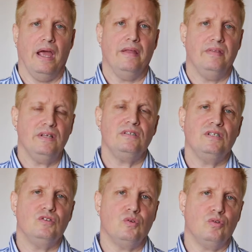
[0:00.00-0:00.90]
And this
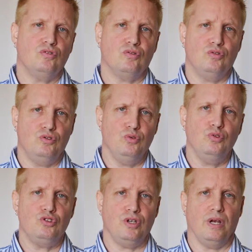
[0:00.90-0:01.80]
is also
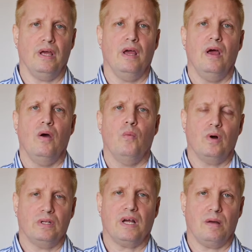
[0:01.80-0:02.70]
usually
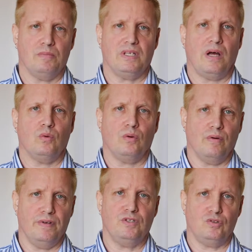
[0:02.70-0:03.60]
what comes out
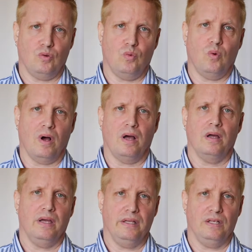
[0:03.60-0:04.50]
of a SOA
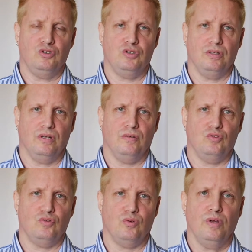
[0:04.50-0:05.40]
initiative.
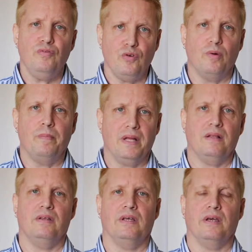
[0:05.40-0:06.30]
So if you're
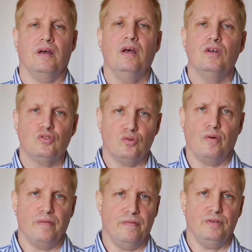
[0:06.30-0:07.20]
building a
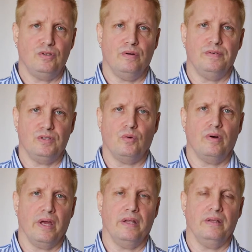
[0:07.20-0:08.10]

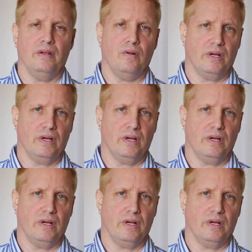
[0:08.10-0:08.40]
service-oriented